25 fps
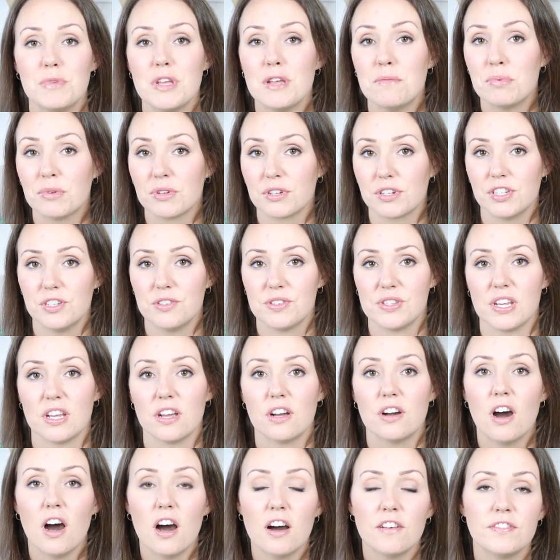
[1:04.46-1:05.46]
People are using
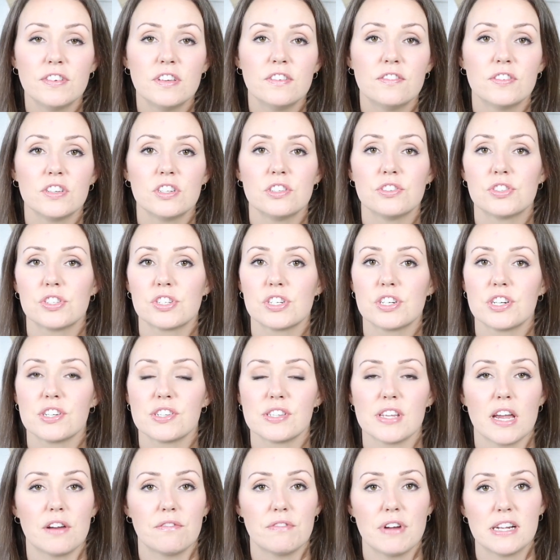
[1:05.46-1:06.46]
coffee coffee
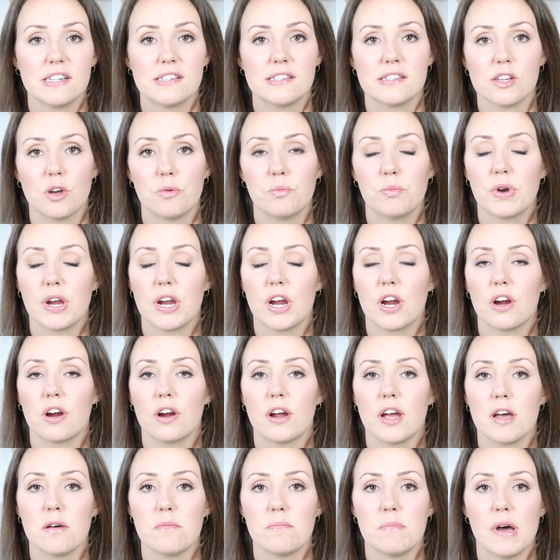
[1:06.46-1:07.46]
filters. I read
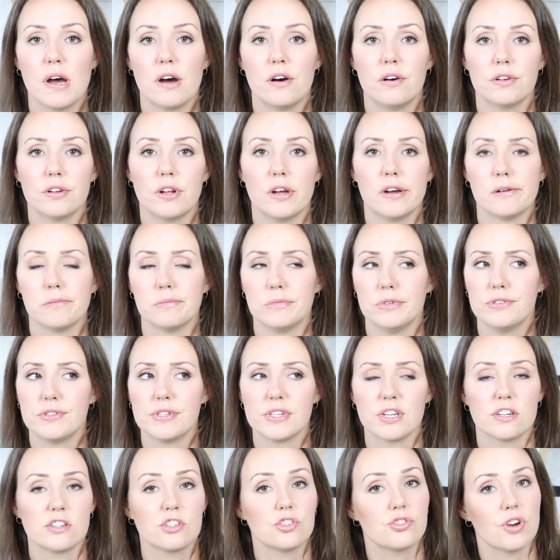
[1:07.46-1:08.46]
somewhere about um,
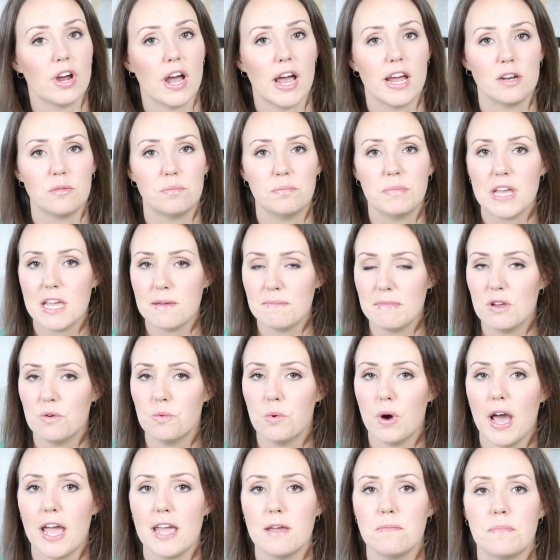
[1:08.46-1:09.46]
using a dried baby
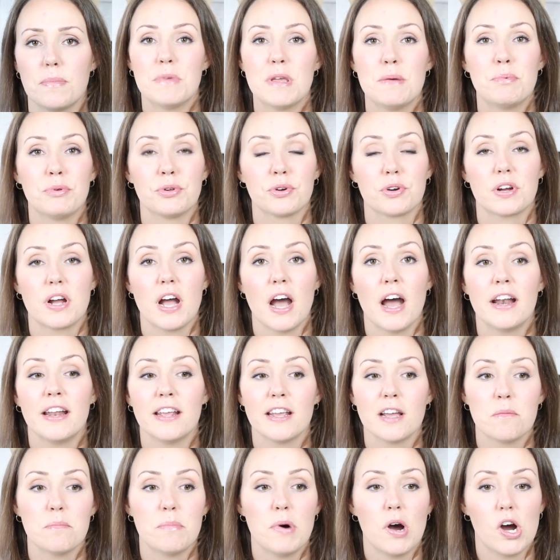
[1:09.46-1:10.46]
wipe. People are
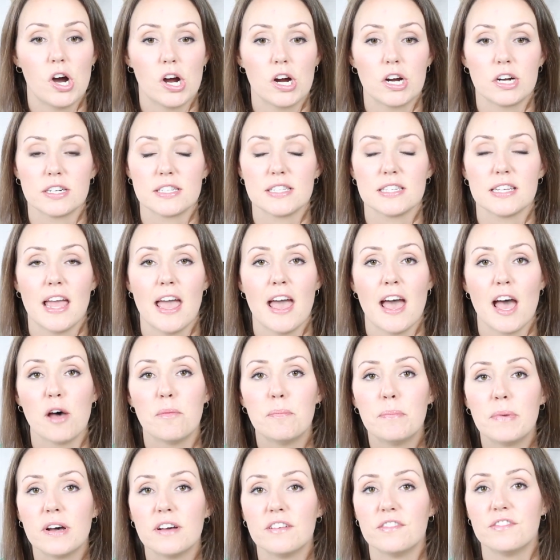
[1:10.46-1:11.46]
cutting apart
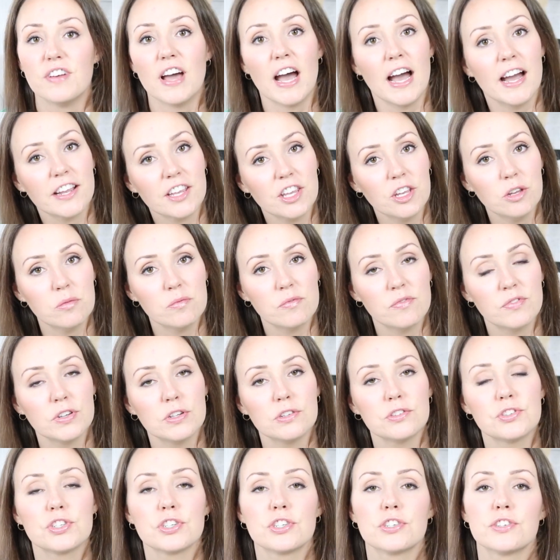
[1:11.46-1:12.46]
HEPA vacuum
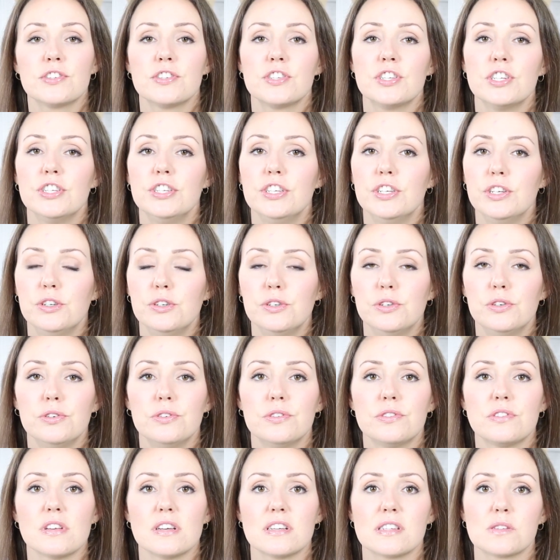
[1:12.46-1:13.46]
filters to
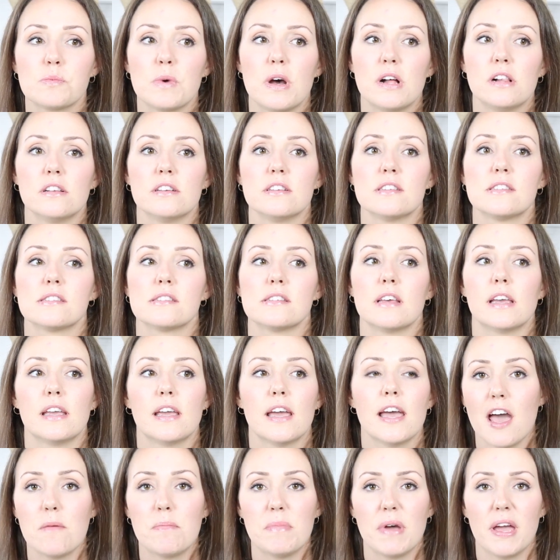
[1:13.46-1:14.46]
use, as well as like
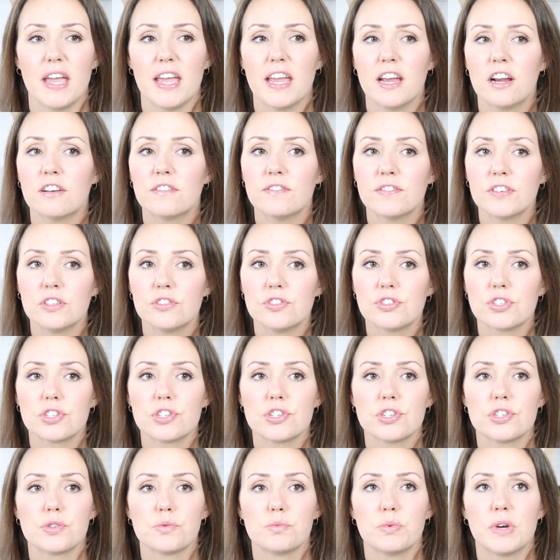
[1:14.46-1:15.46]
HEPA air
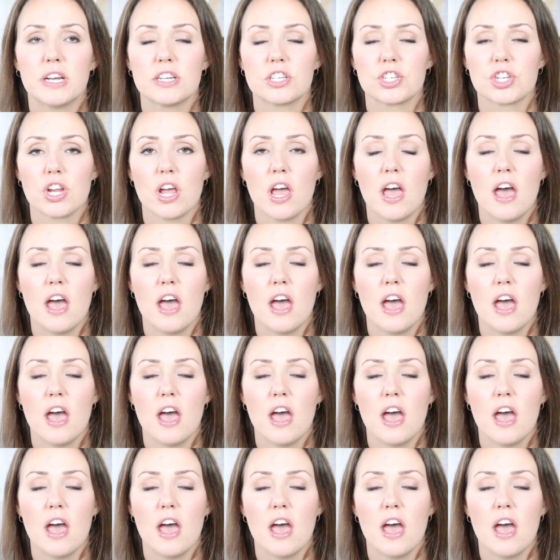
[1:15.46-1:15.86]
filters, which